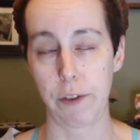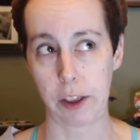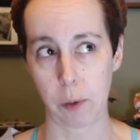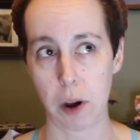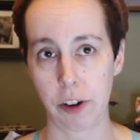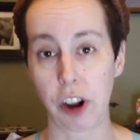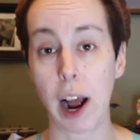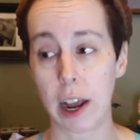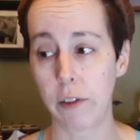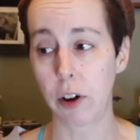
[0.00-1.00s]
face wash.
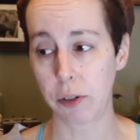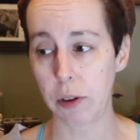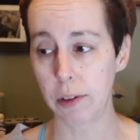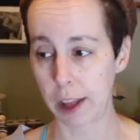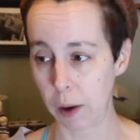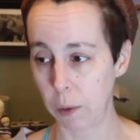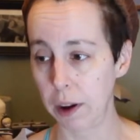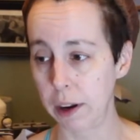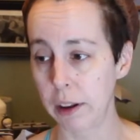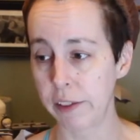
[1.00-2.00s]
I have also used that
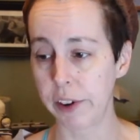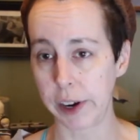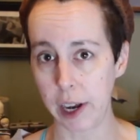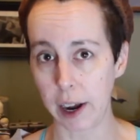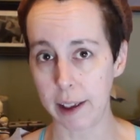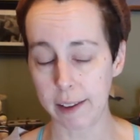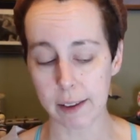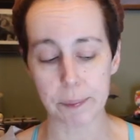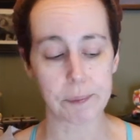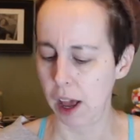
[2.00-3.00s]
one. It's very
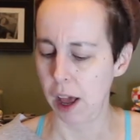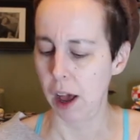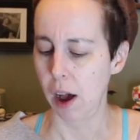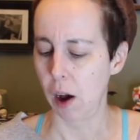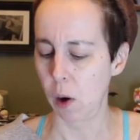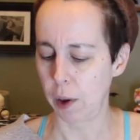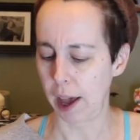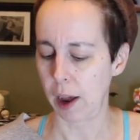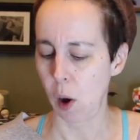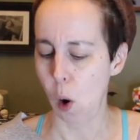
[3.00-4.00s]
nice.
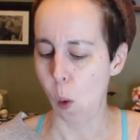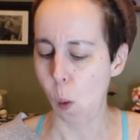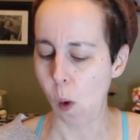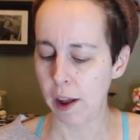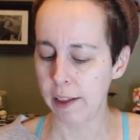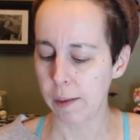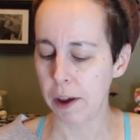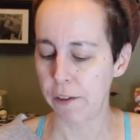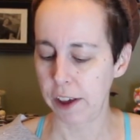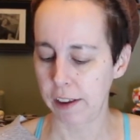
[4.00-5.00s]
Okay, once
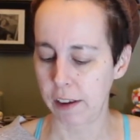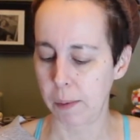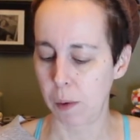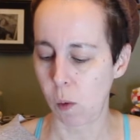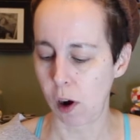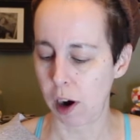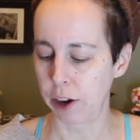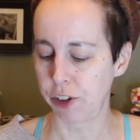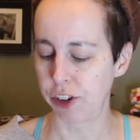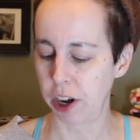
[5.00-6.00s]
my face has been
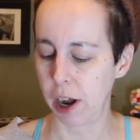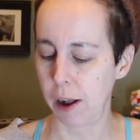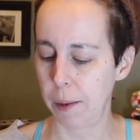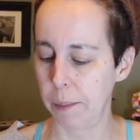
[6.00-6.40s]
washed,